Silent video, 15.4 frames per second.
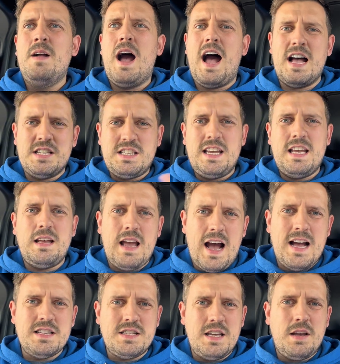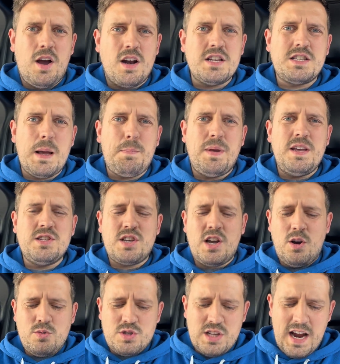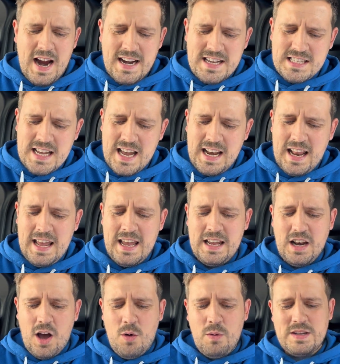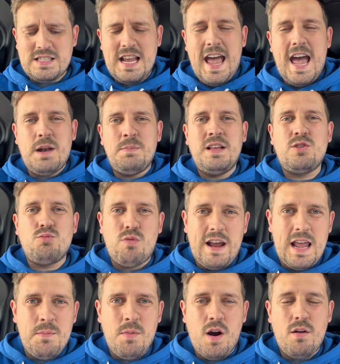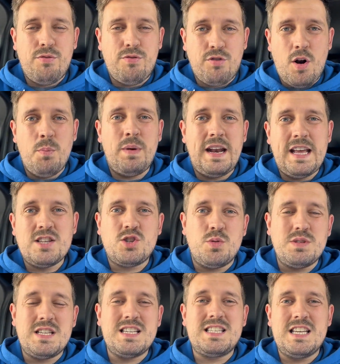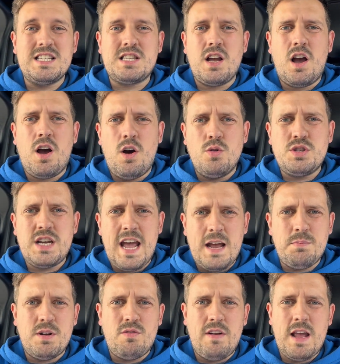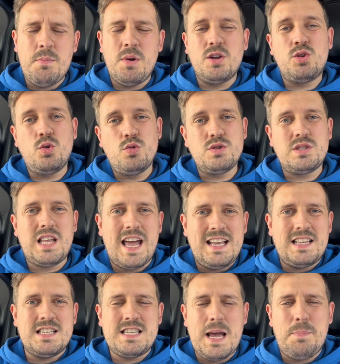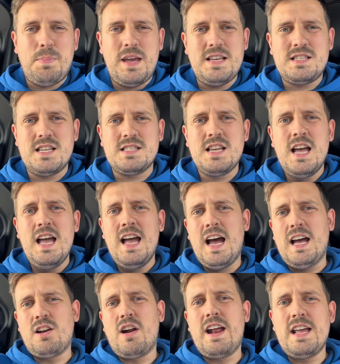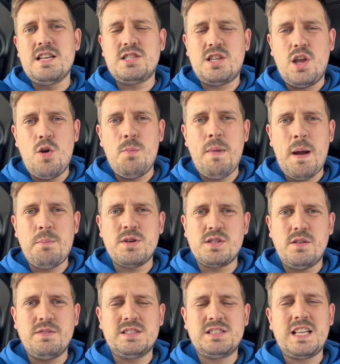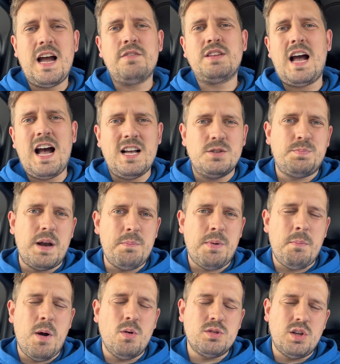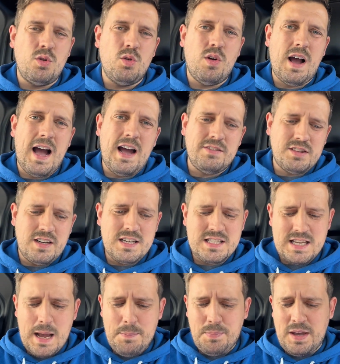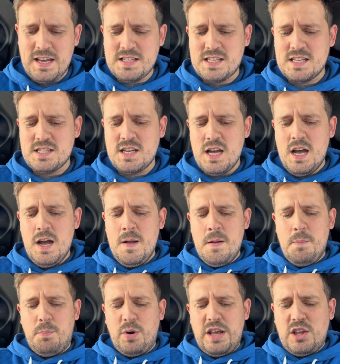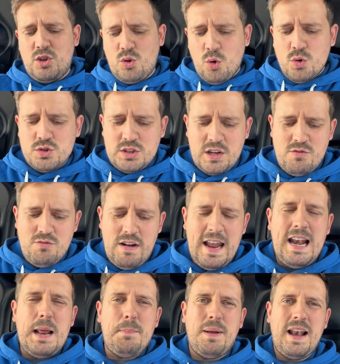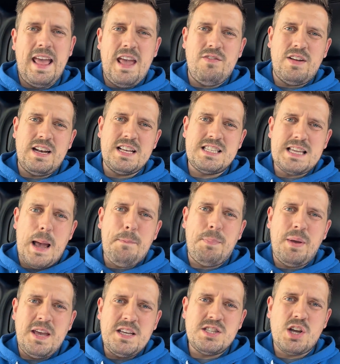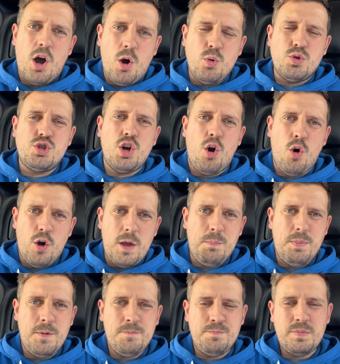has he got a set-piece coach there? And he said, it's Edmund Reamer from within. So his assistant coach, Edmund Reamer, does take the set pieces. And there is two members of his staff that has been promoted to look after the set pieces. But he doesn't really believe in the set-piece coach hype.